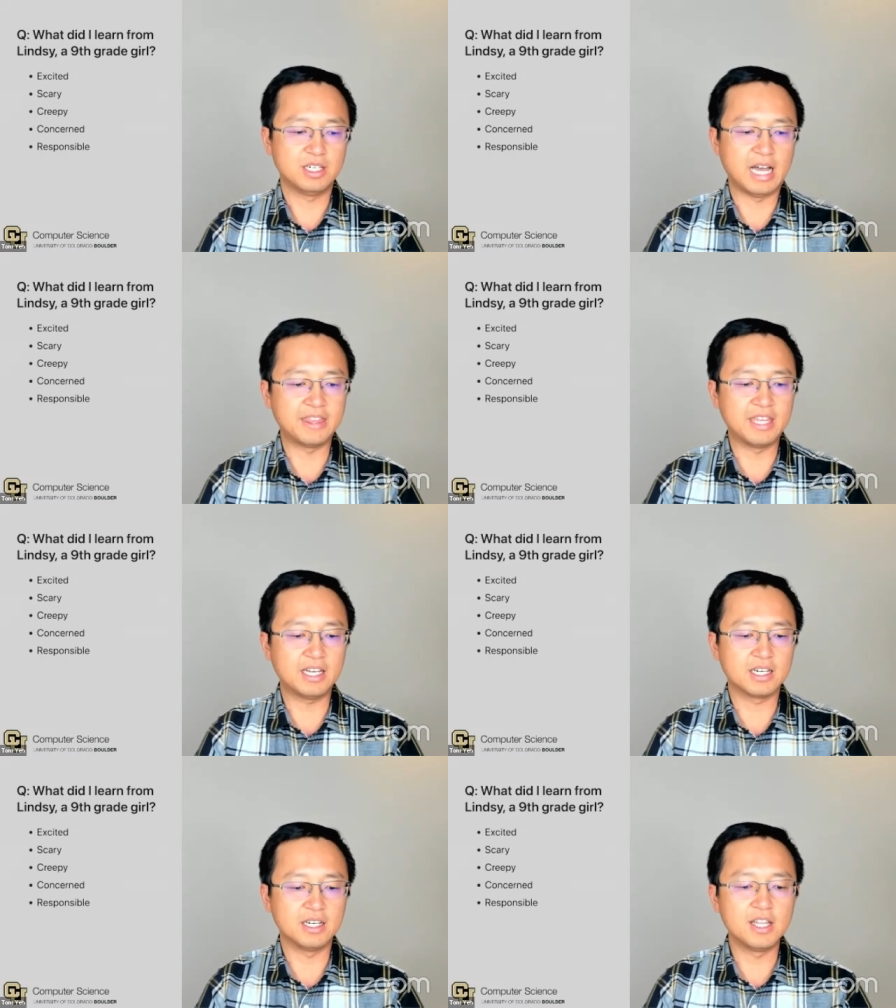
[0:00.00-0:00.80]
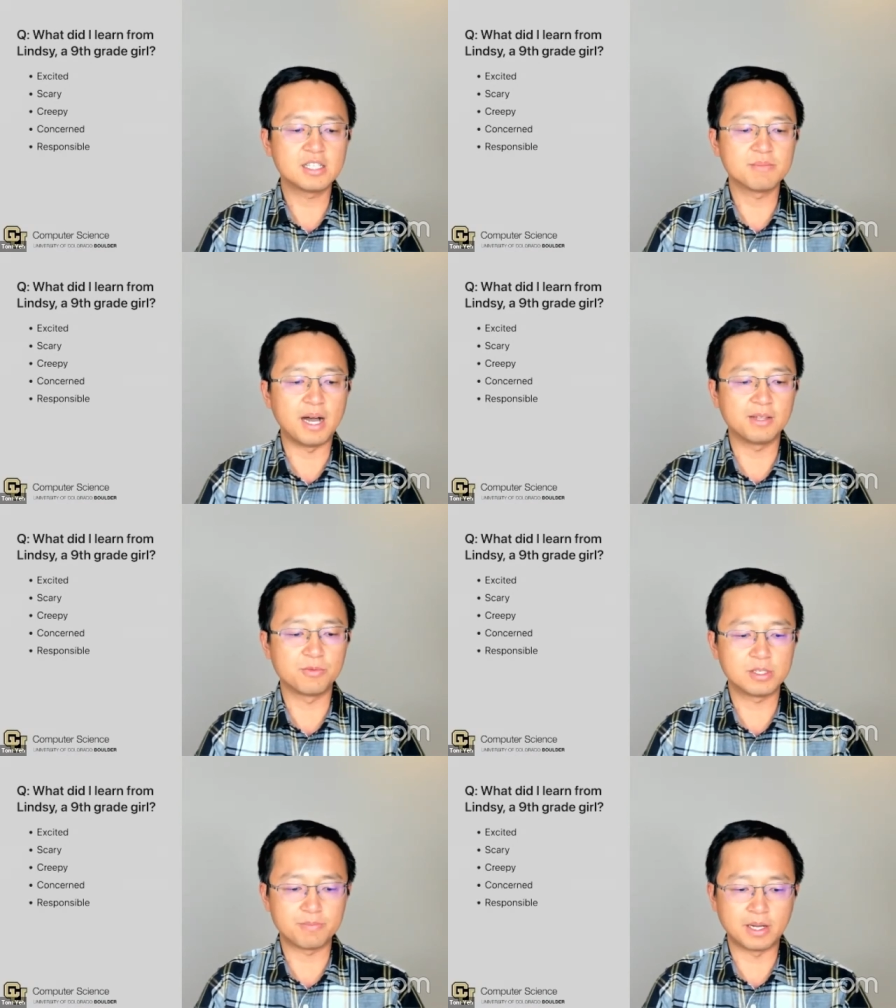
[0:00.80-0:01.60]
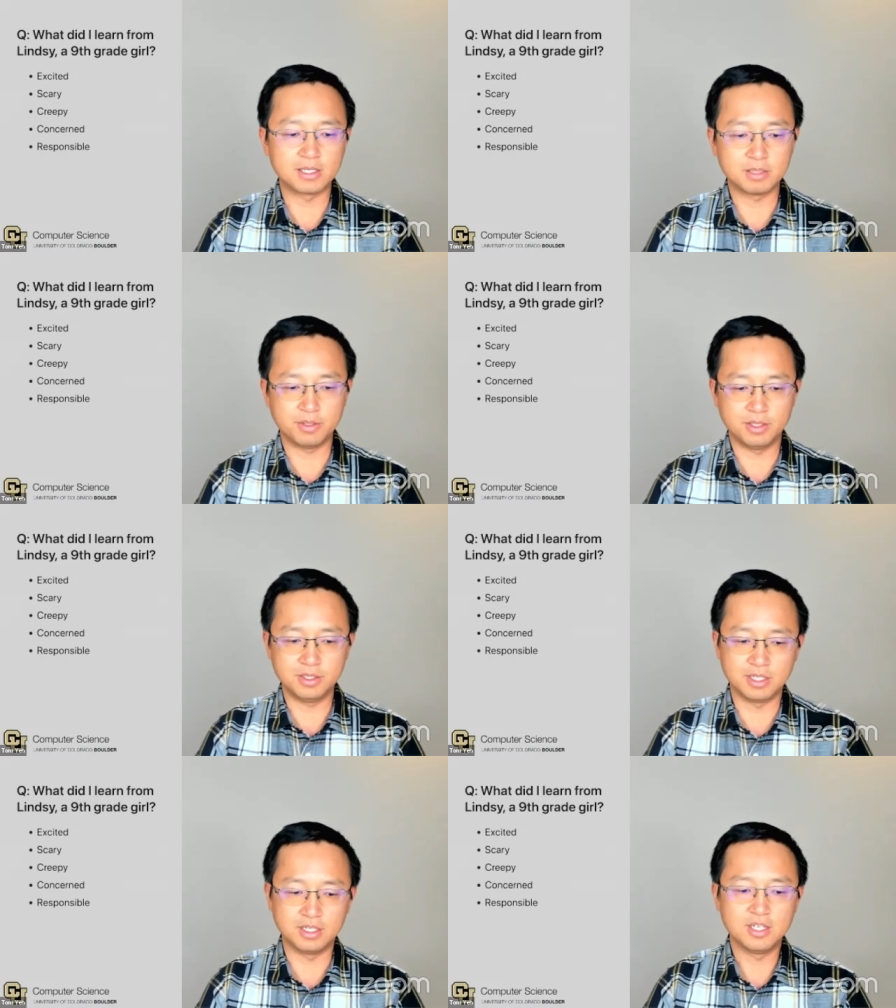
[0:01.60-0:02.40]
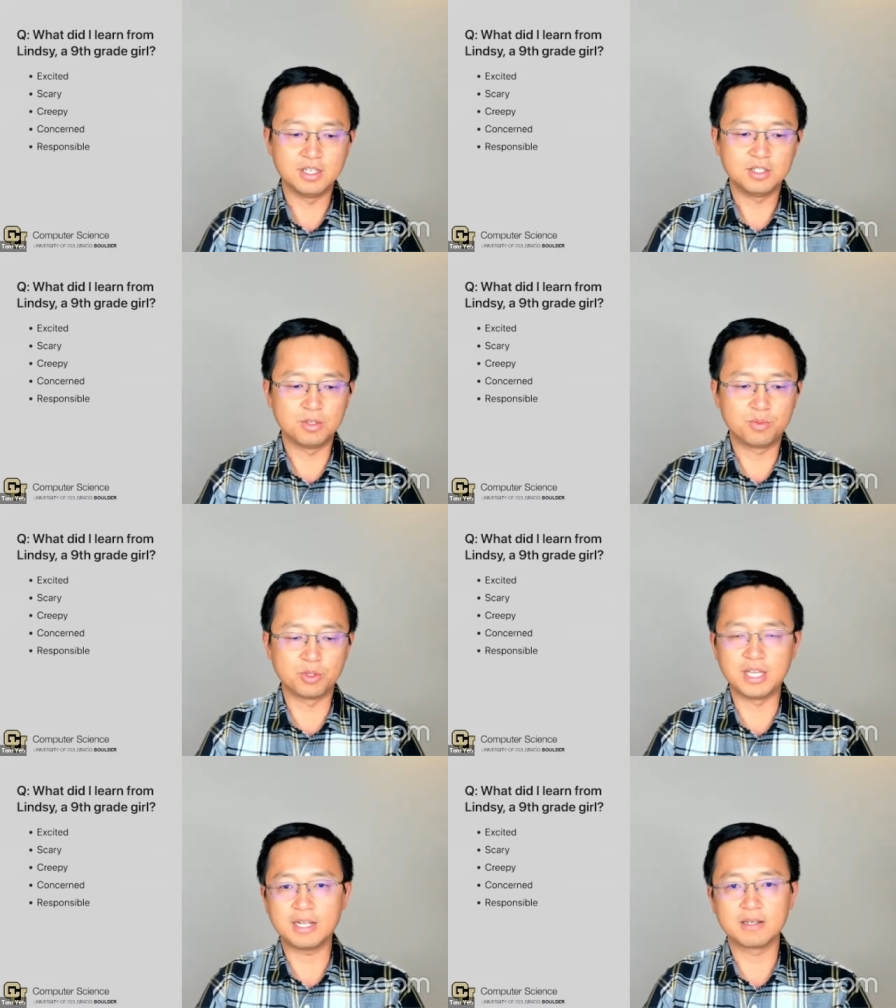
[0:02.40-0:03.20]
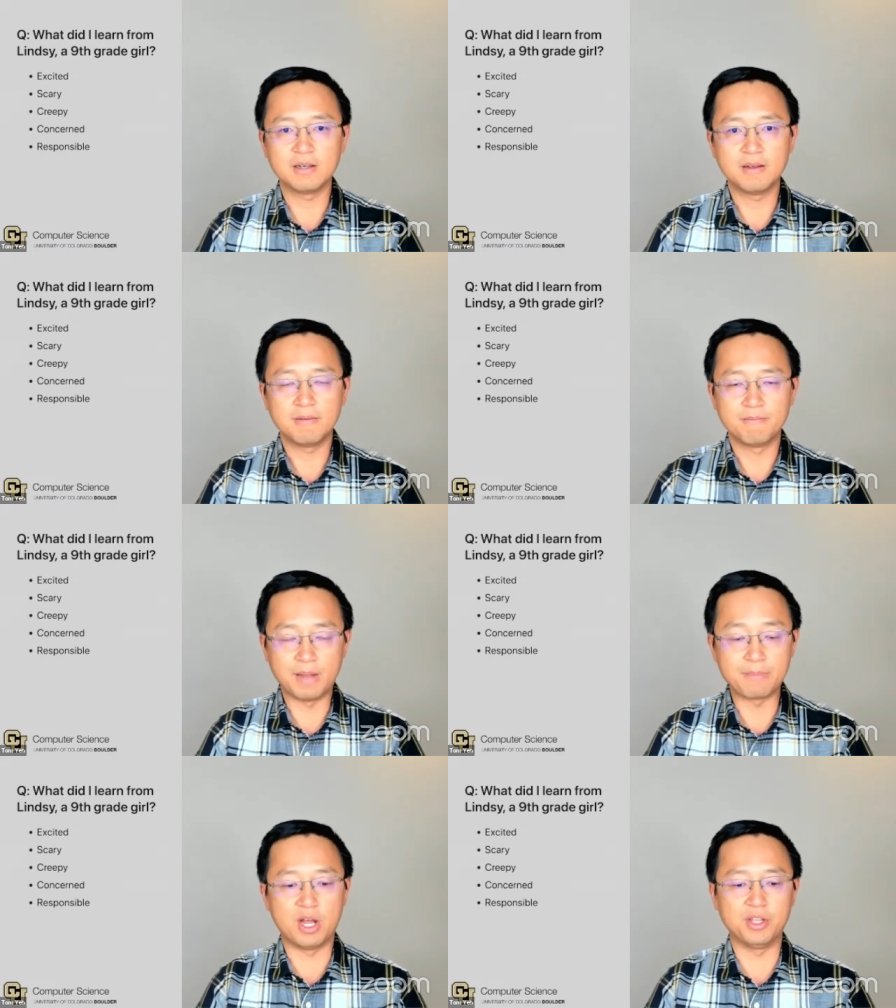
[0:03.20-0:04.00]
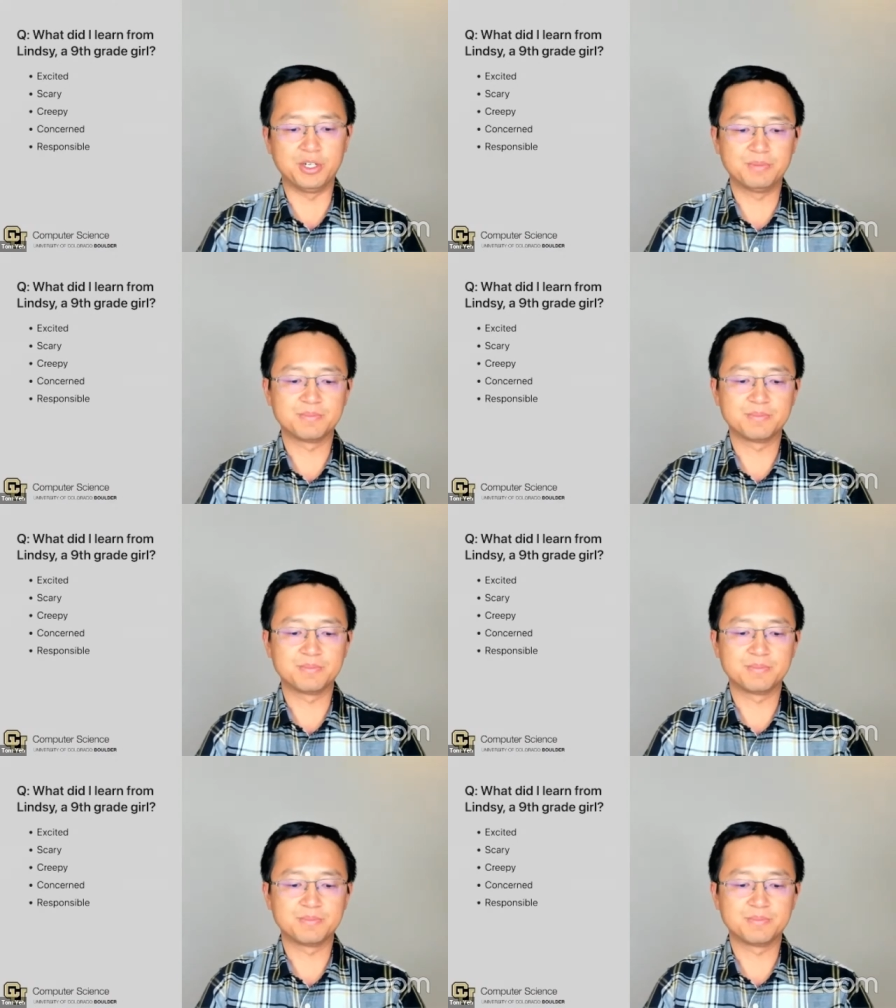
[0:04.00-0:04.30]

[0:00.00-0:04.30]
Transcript: I think it is my responsibility to protect my brother.